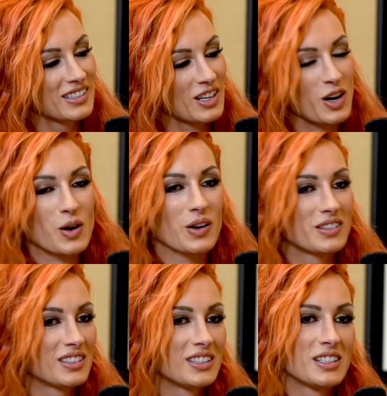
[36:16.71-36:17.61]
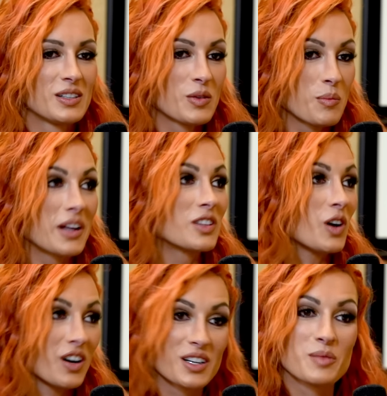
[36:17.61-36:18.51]
you're uh, grateful for? My
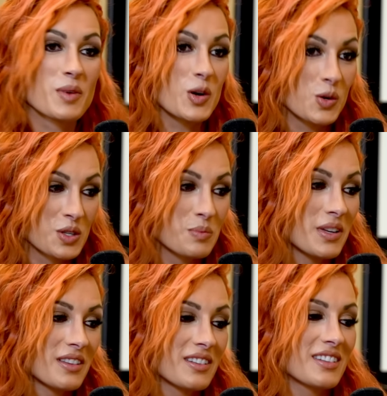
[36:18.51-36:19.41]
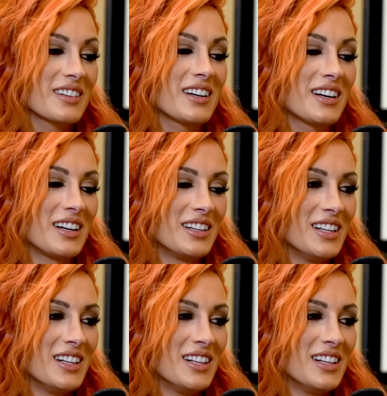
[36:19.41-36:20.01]
daughter, my husband, uh,